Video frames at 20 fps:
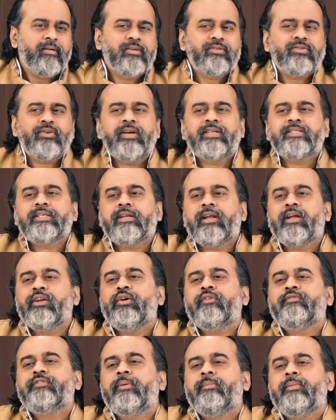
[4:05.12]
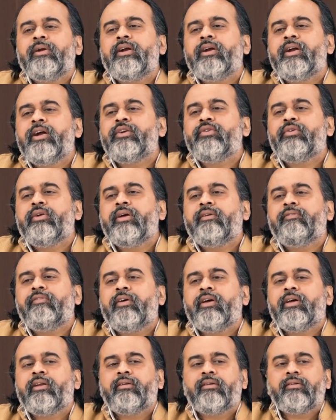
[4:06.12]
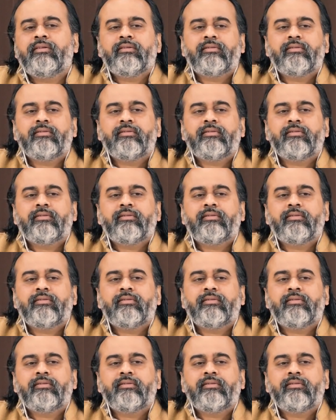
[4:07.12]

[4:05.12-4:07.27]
So it's a run of the mill day to day affair.